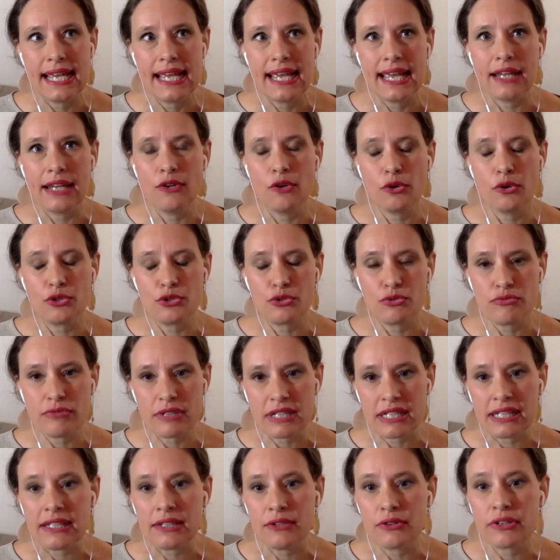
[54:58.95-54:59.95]
and or to
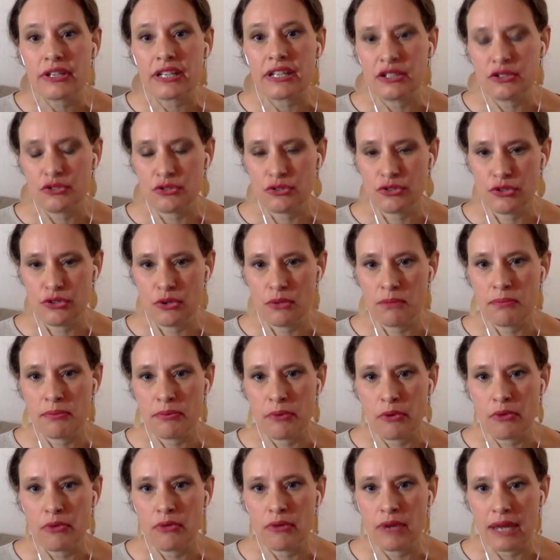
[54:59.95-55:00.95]
really look into your
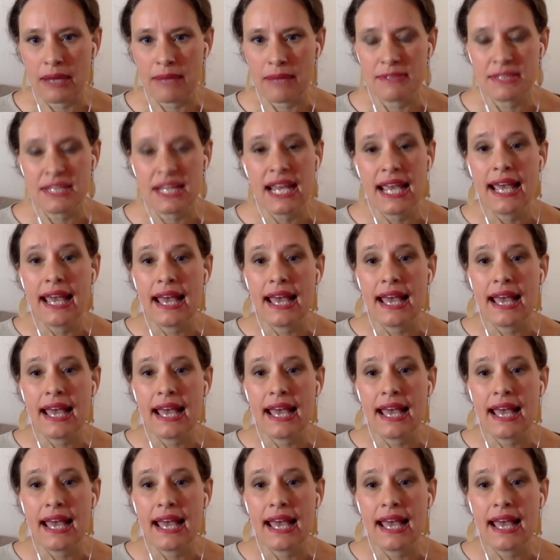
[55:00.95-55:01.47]
programs.